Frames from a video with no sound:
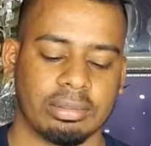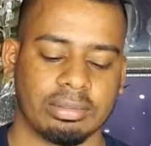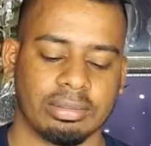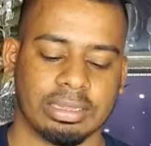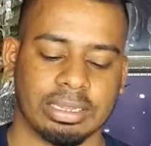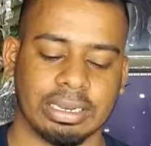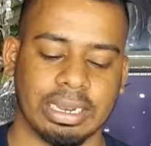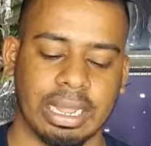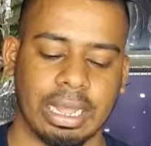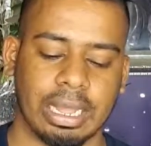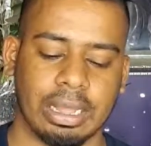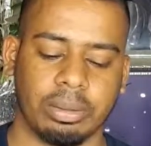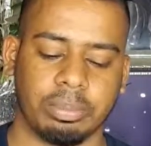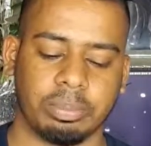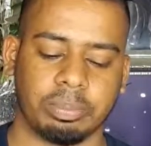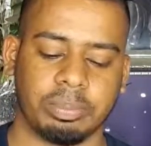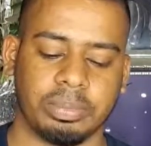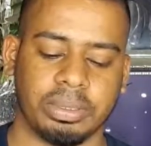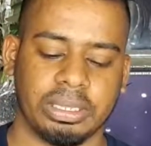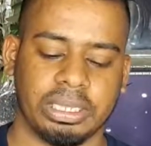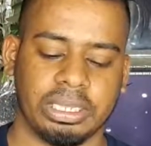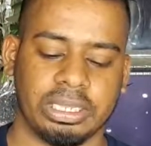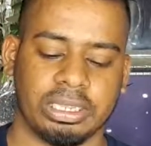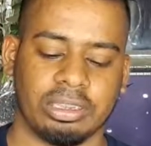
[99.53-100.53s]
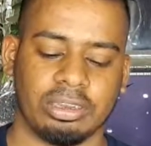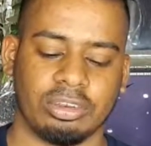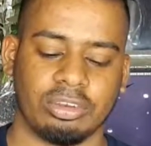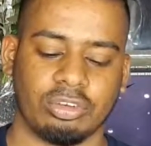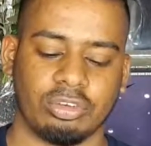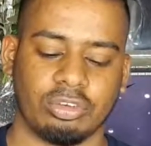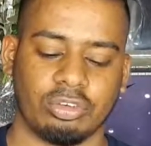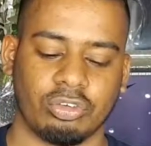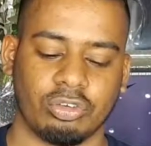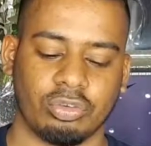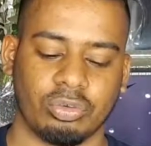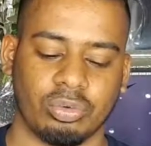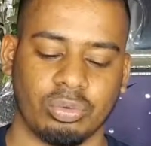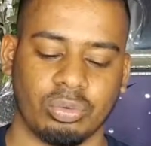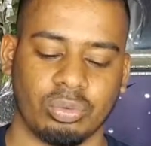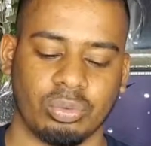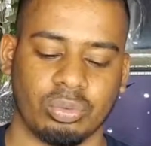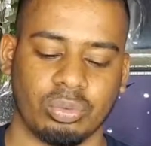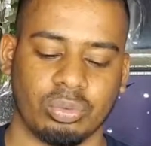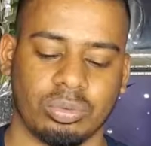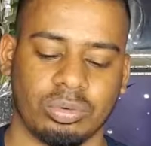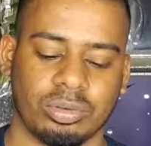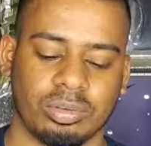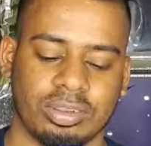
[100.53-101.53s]
it's gonna help me
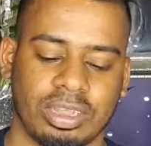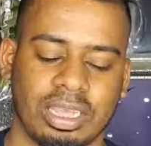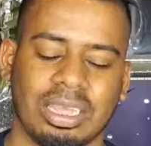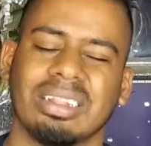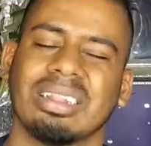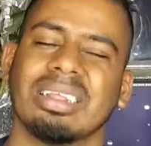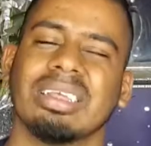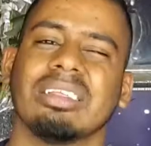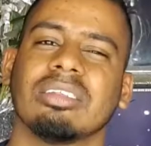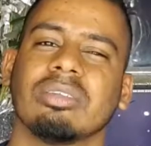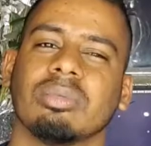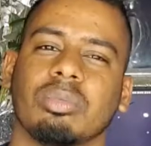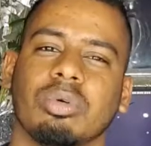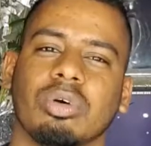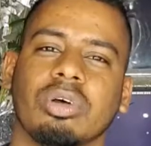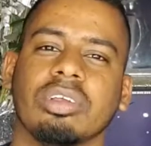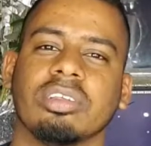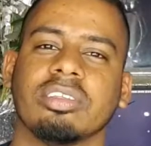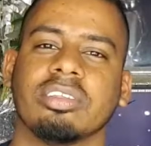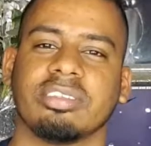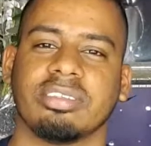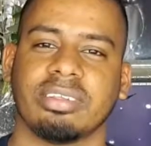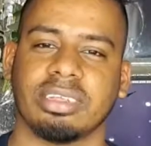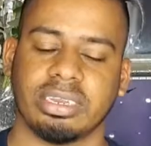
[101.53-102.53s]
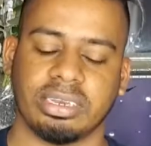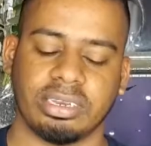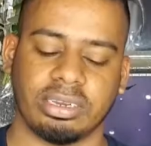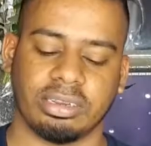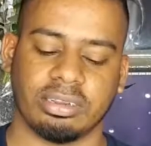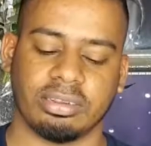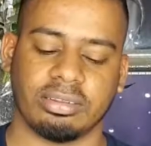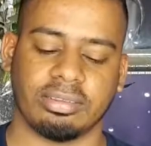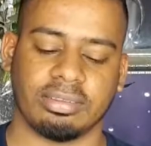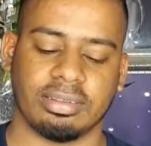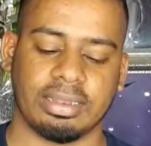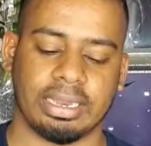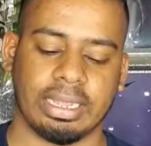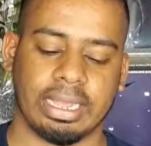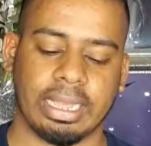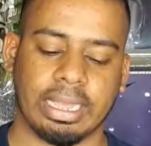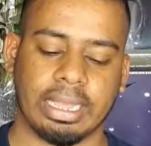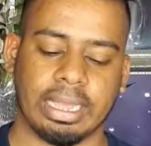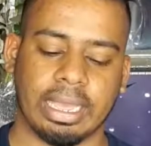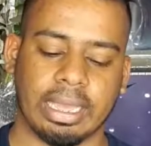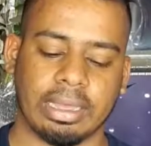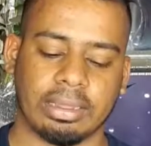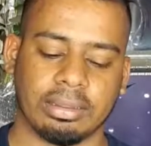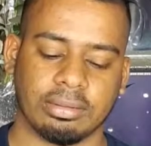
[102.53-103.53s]
to take things more seriously,
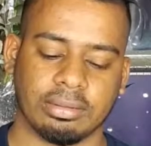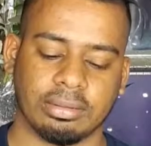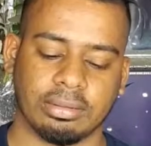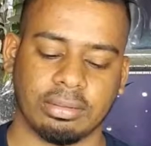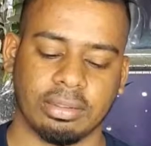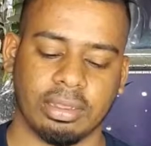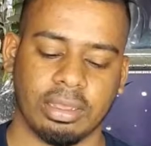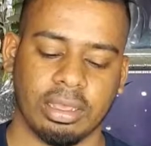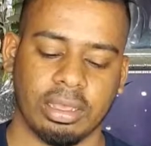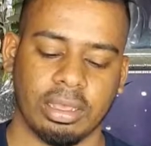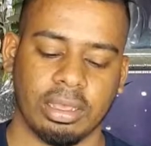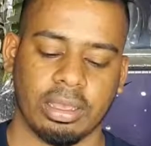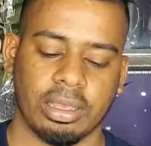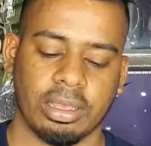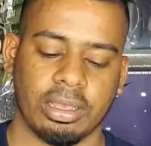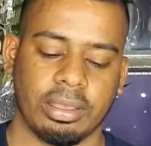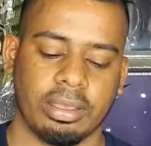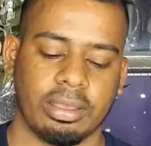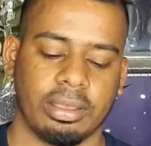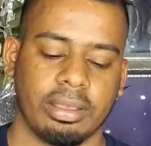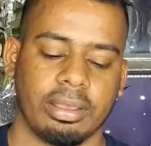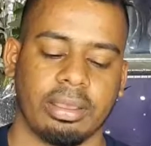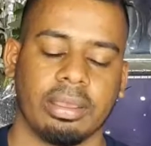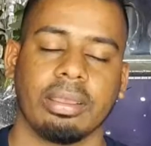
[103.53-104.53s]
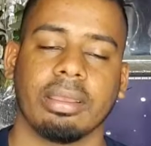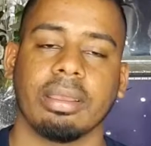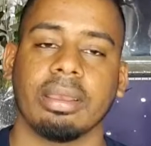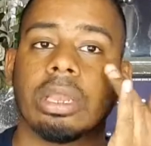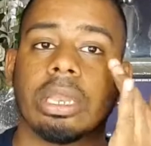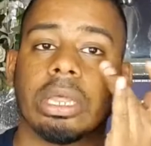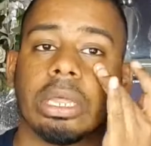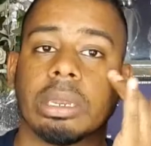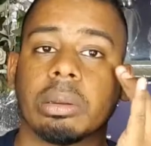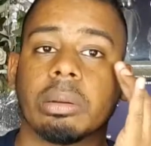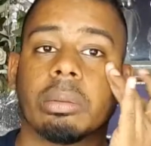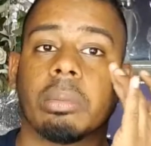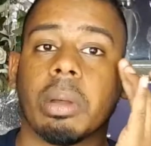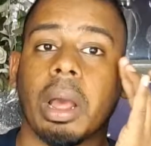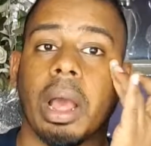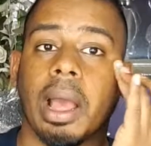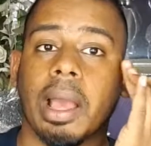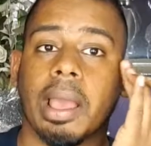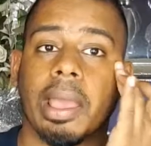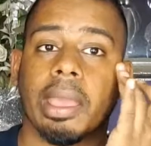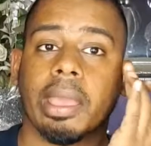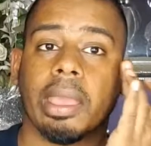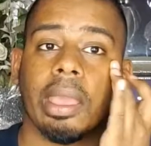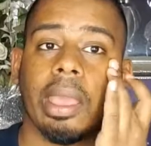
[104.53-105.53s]
I guess. In my